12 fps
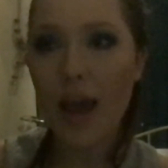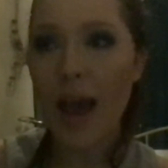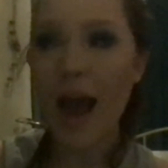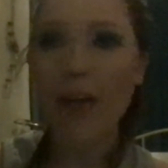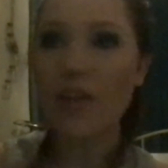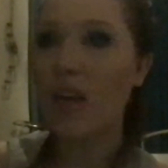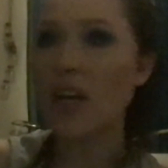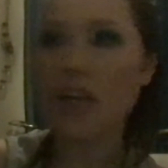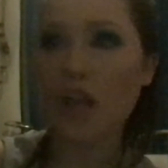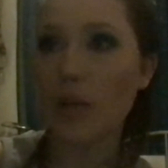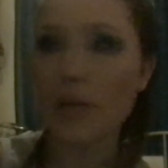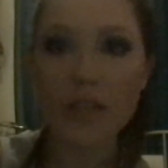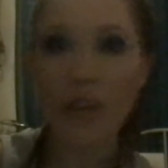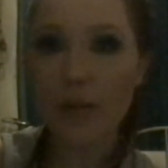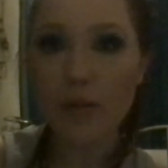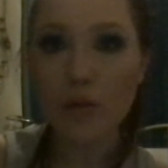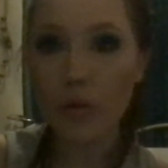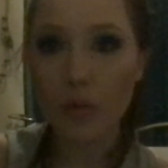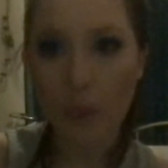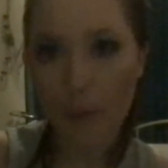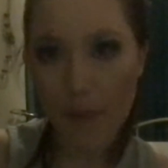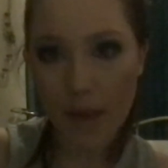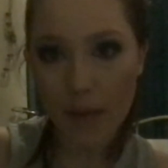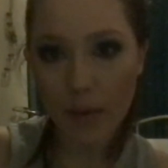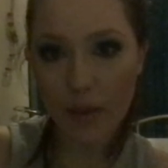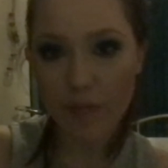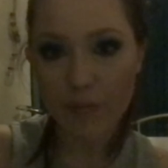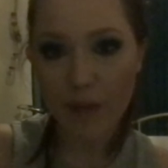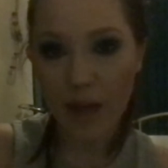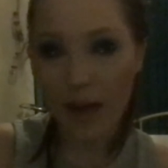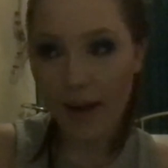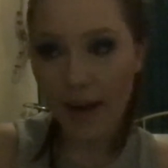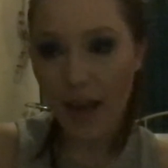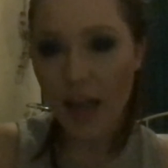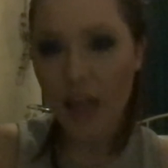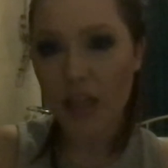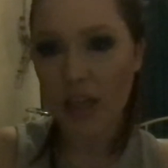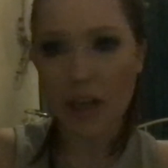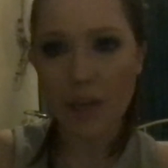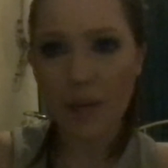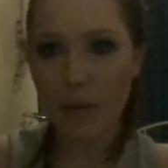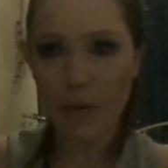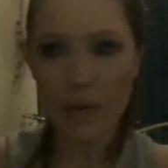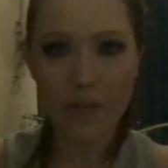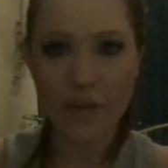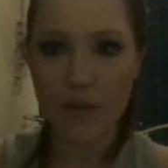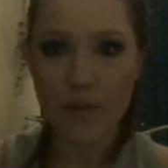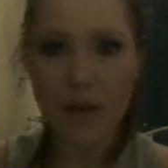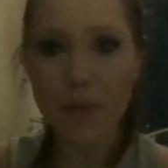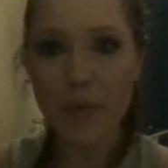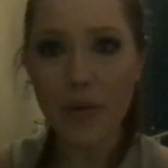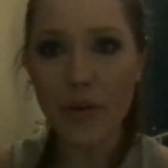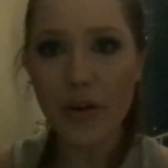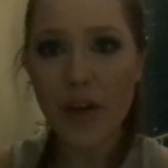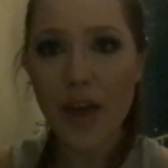I've seen it so many times to the women when they've been like sleeping with a few people